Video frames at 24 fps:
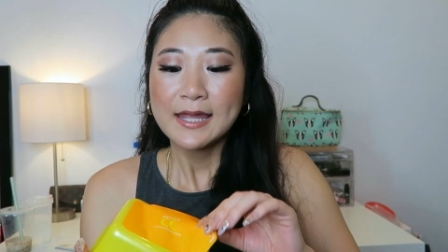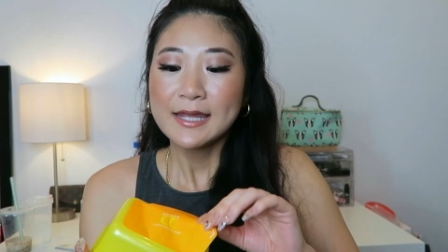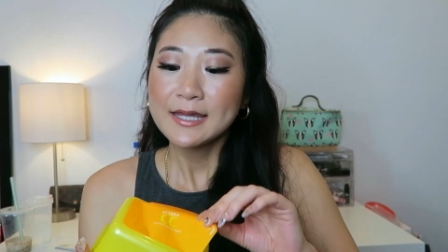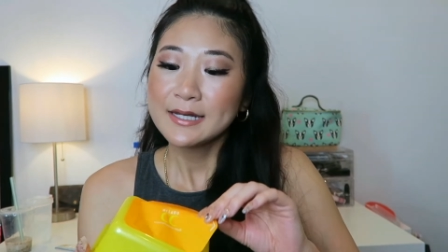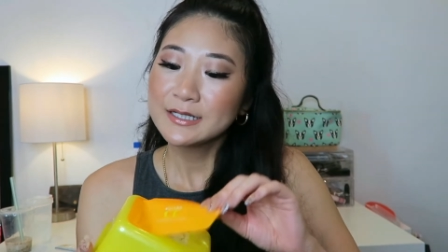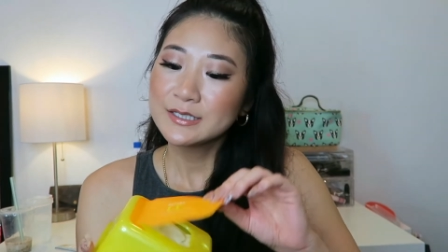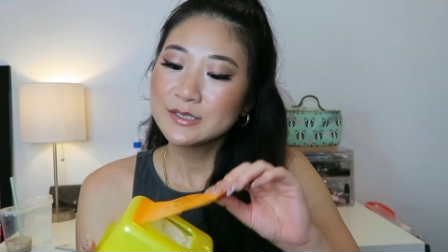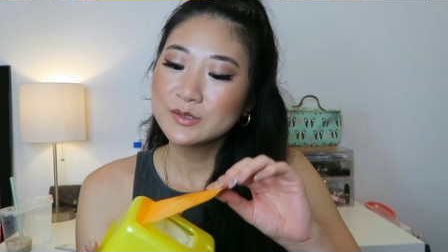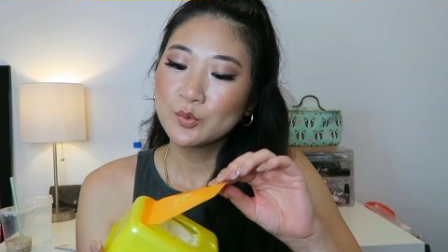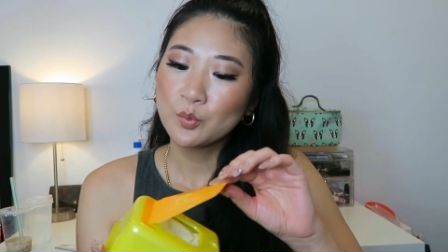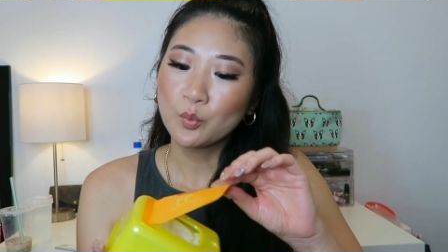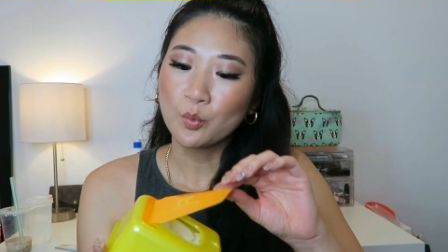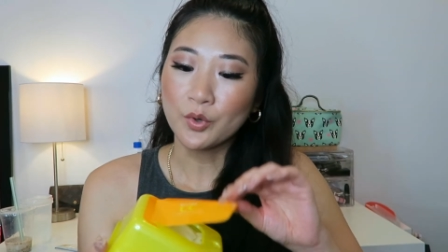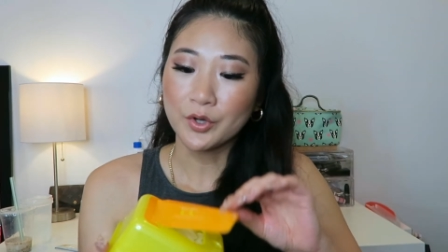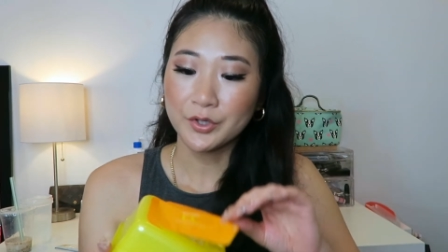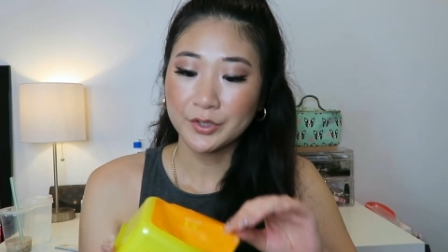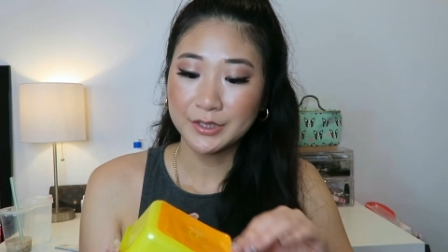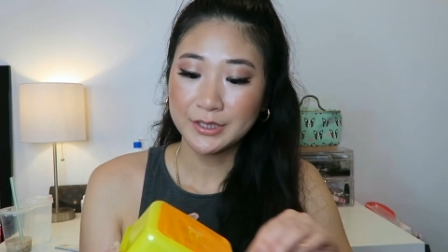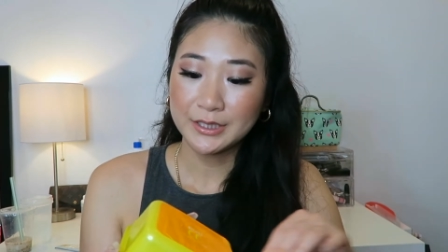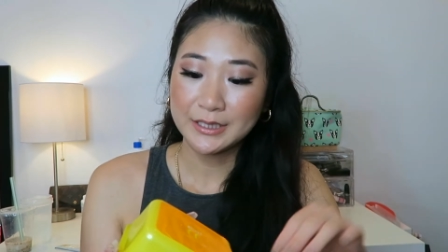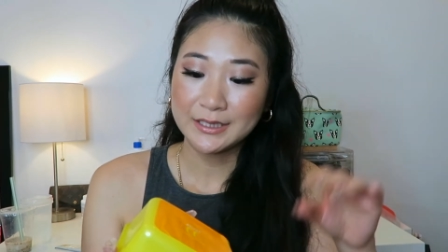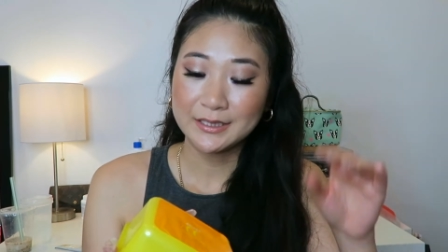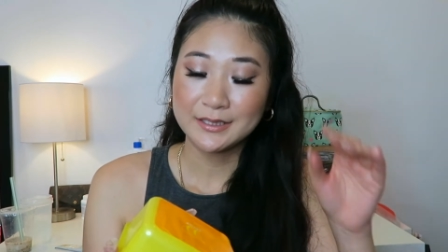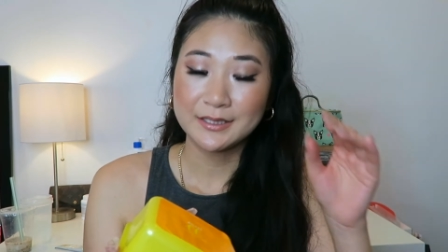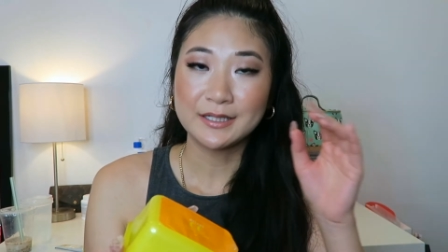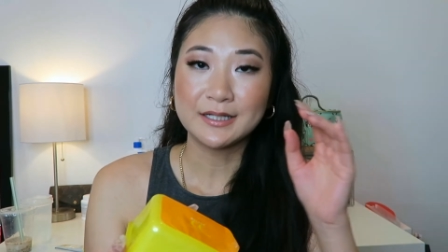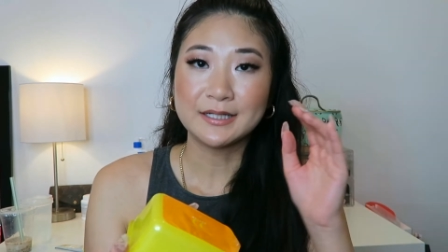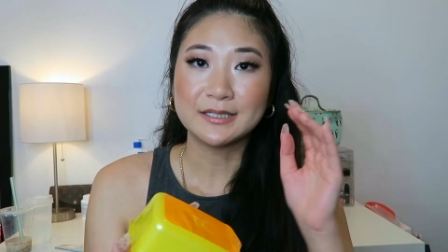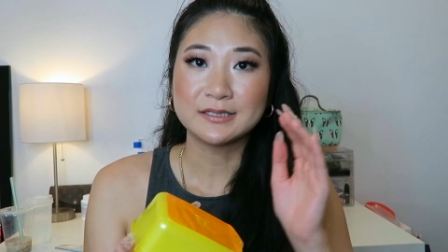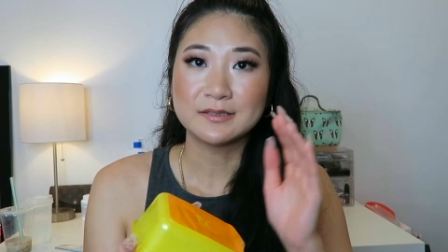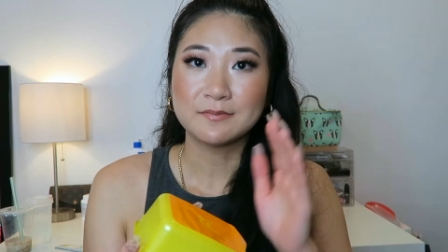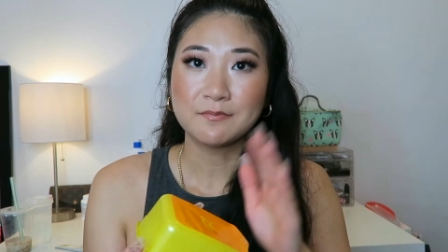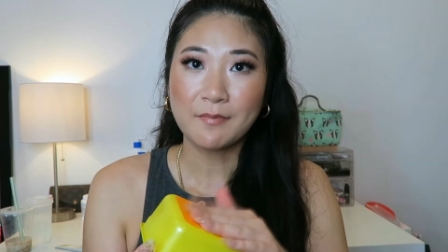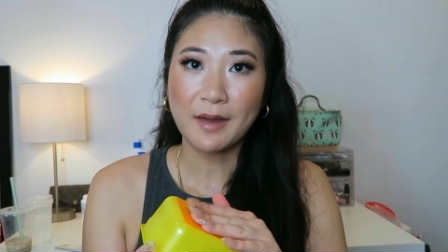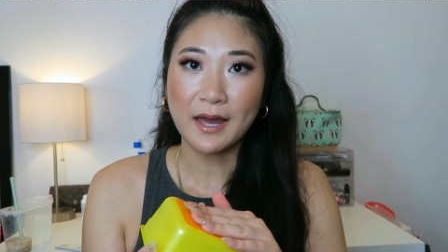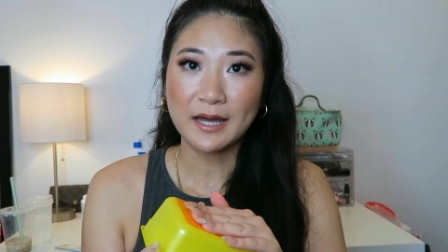it is working
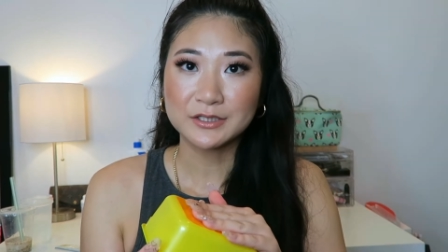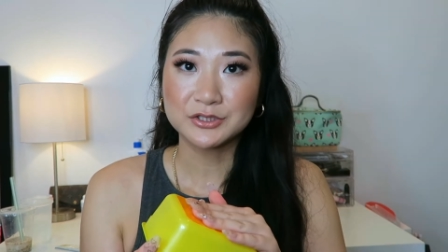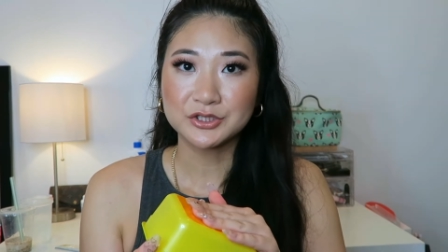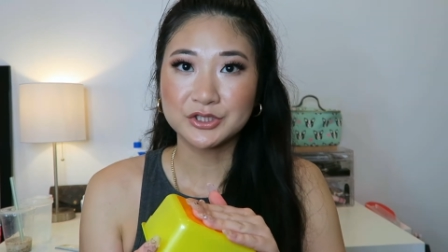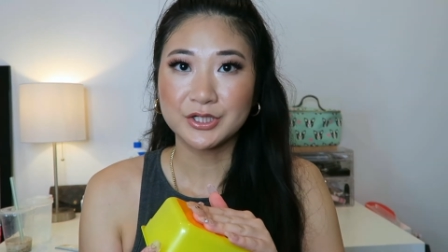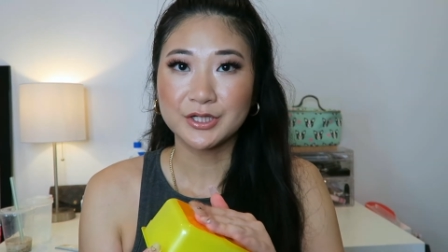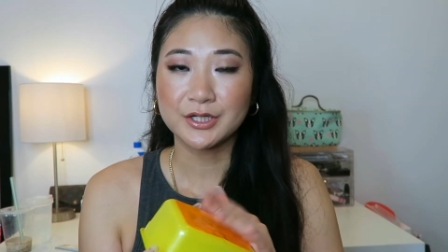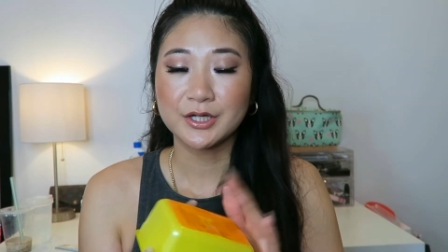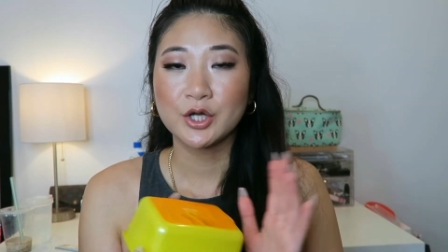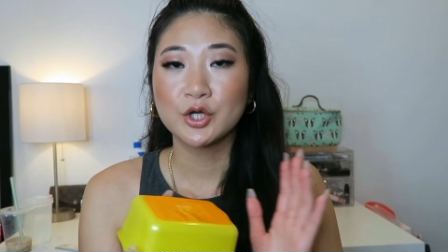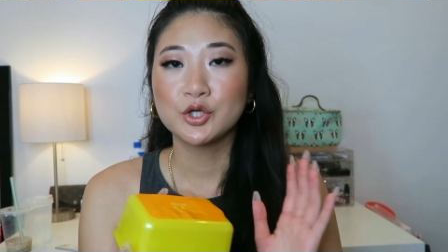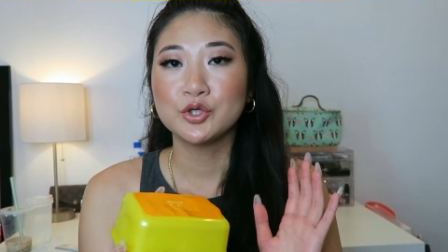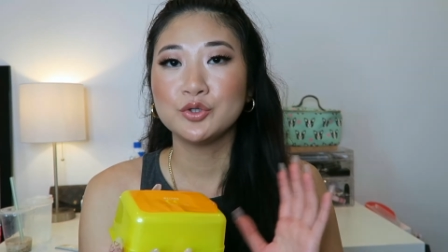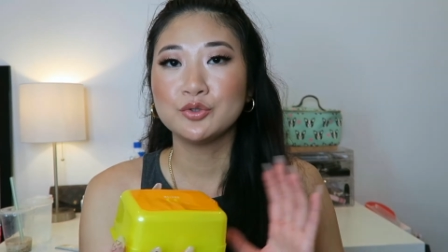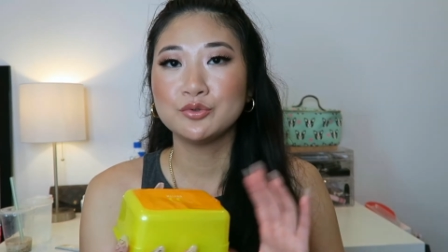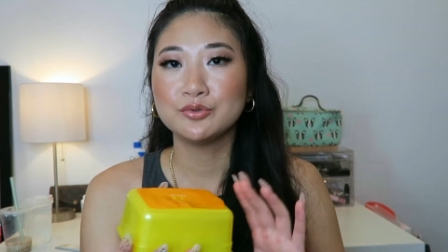its magic.